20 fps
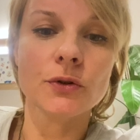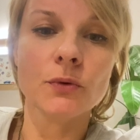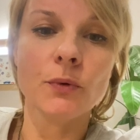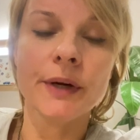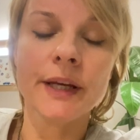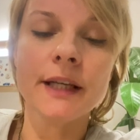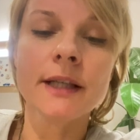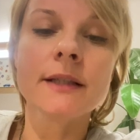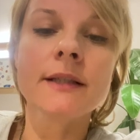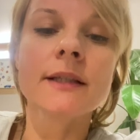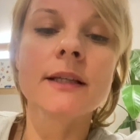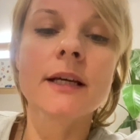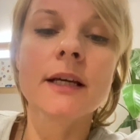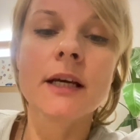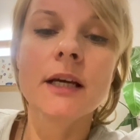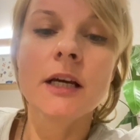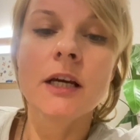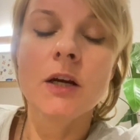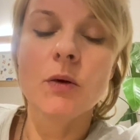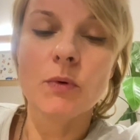weeks
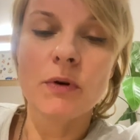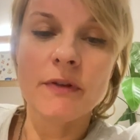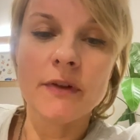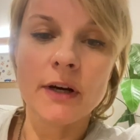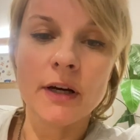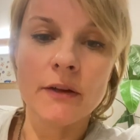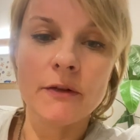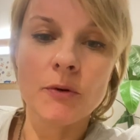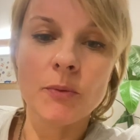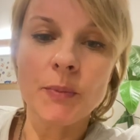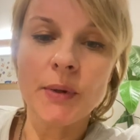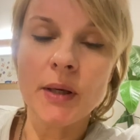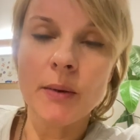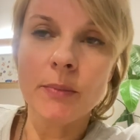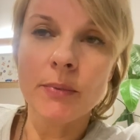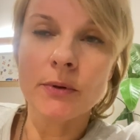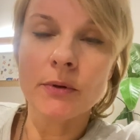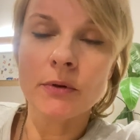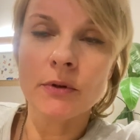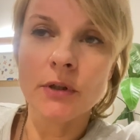with other
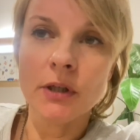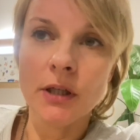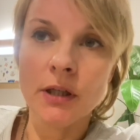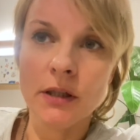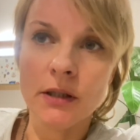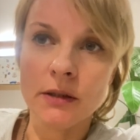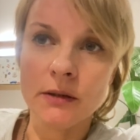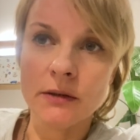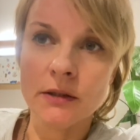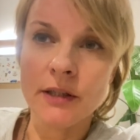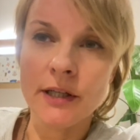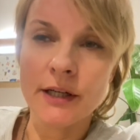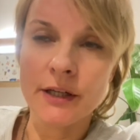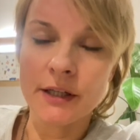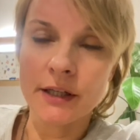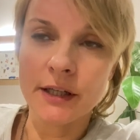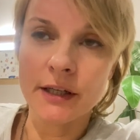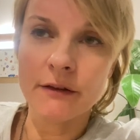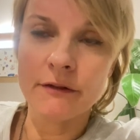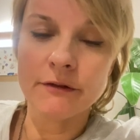people
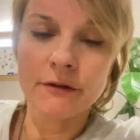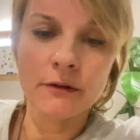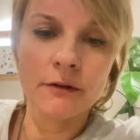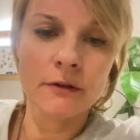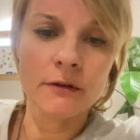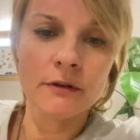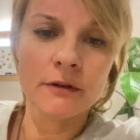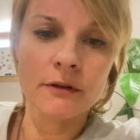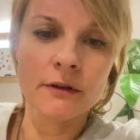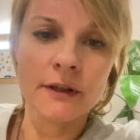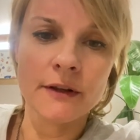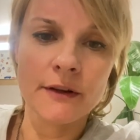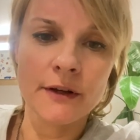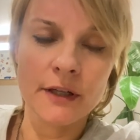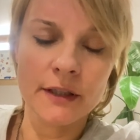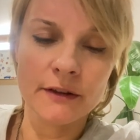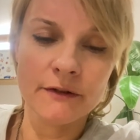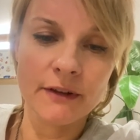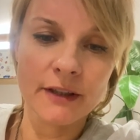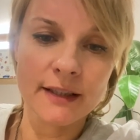learning for
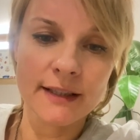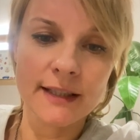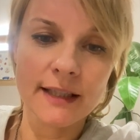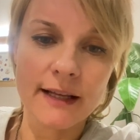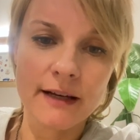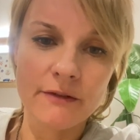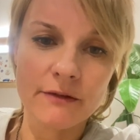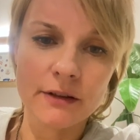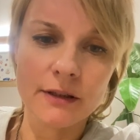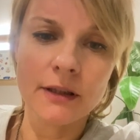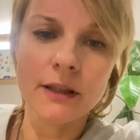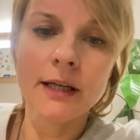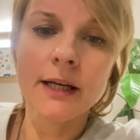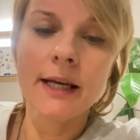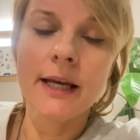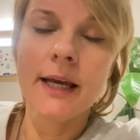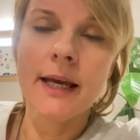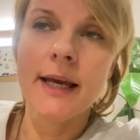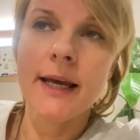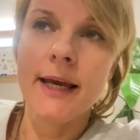the advanced level.
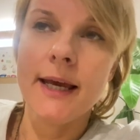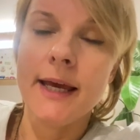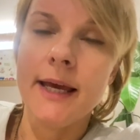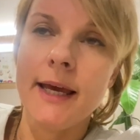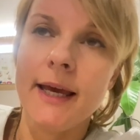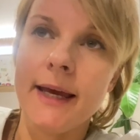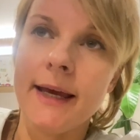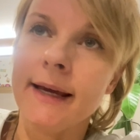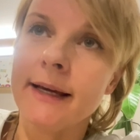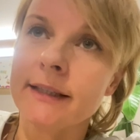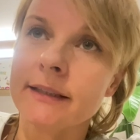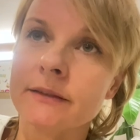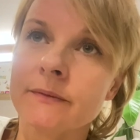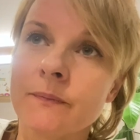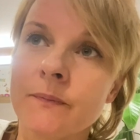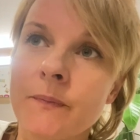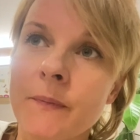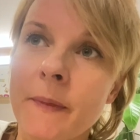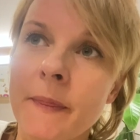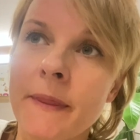
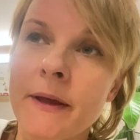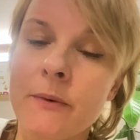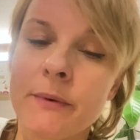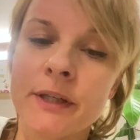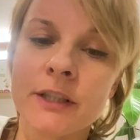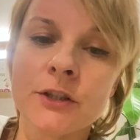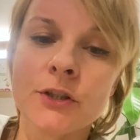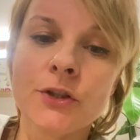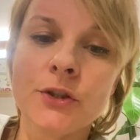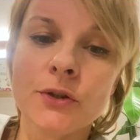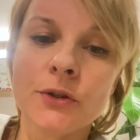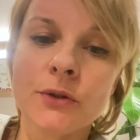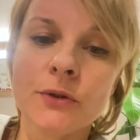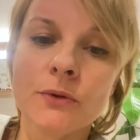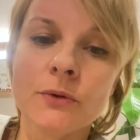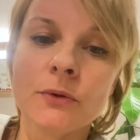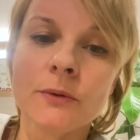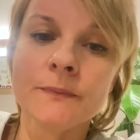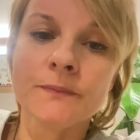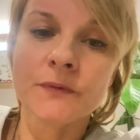And there were
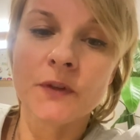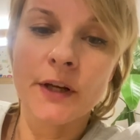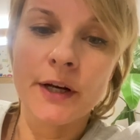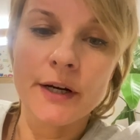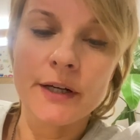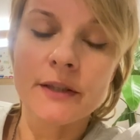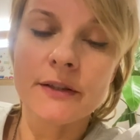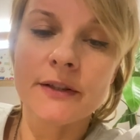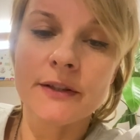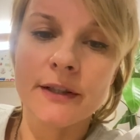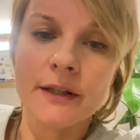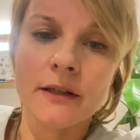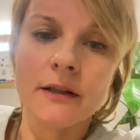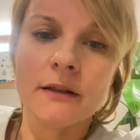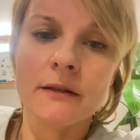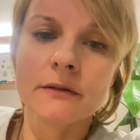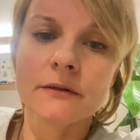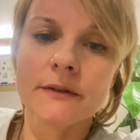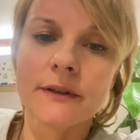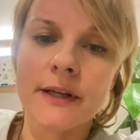two girls there.
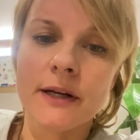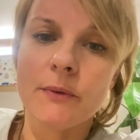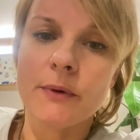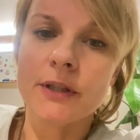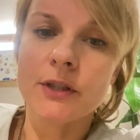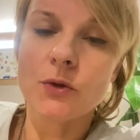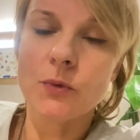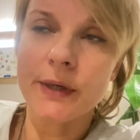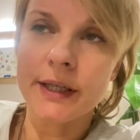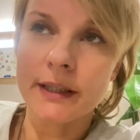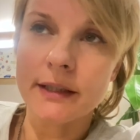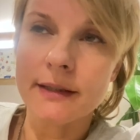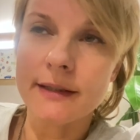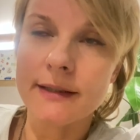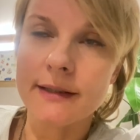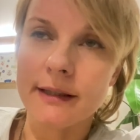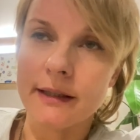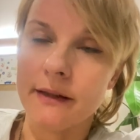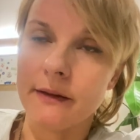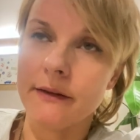They were
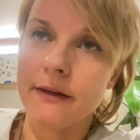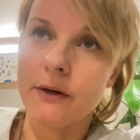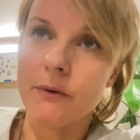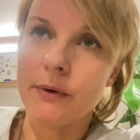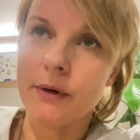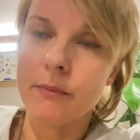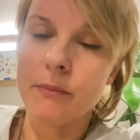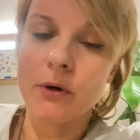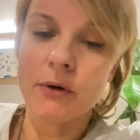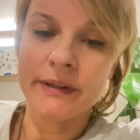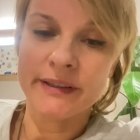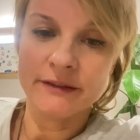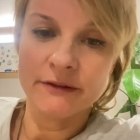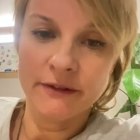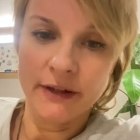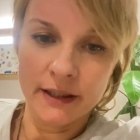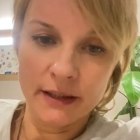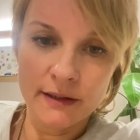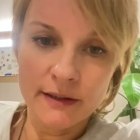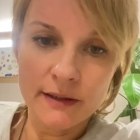twins, and they were more
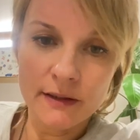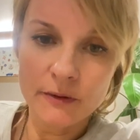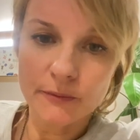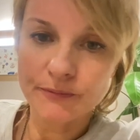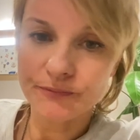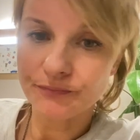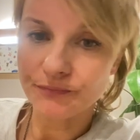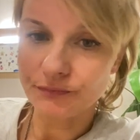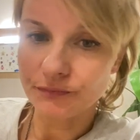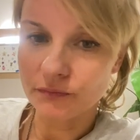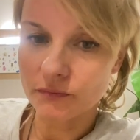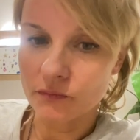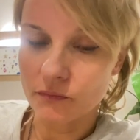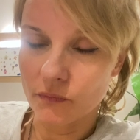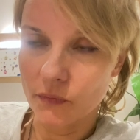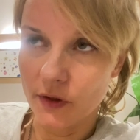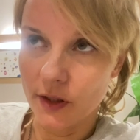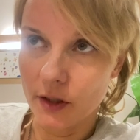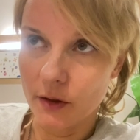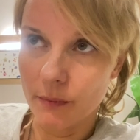advanced
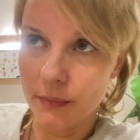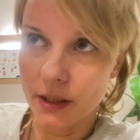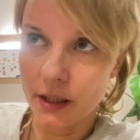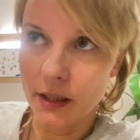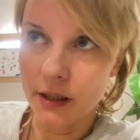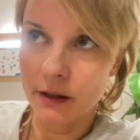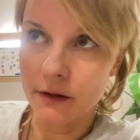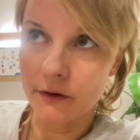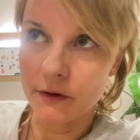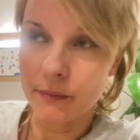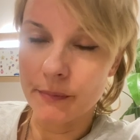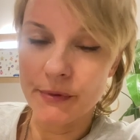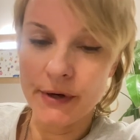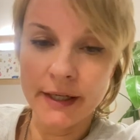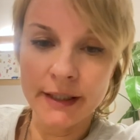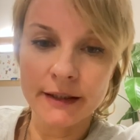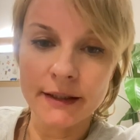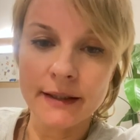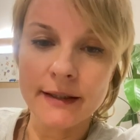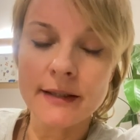than me in the
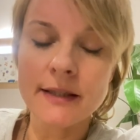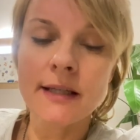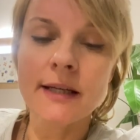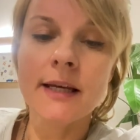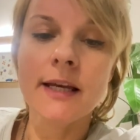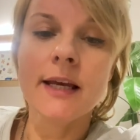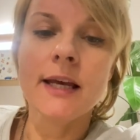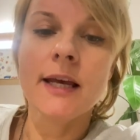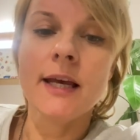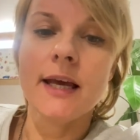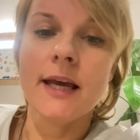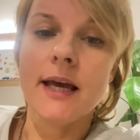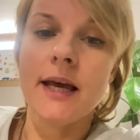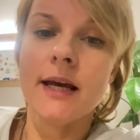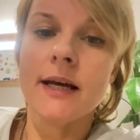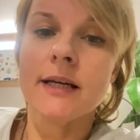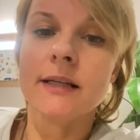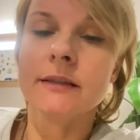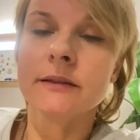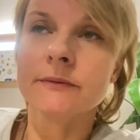practice.
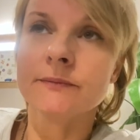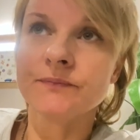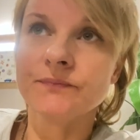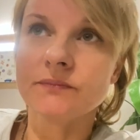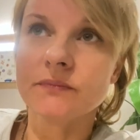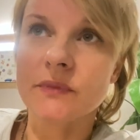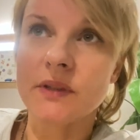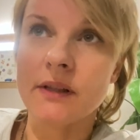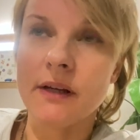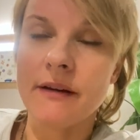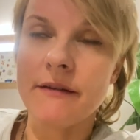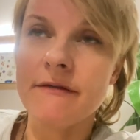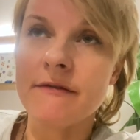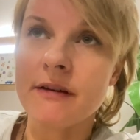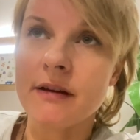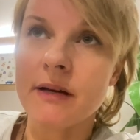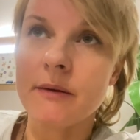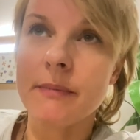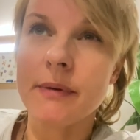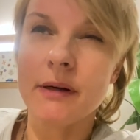And I
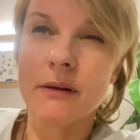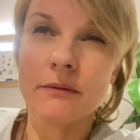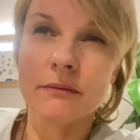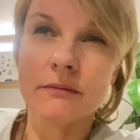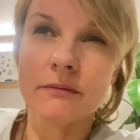think about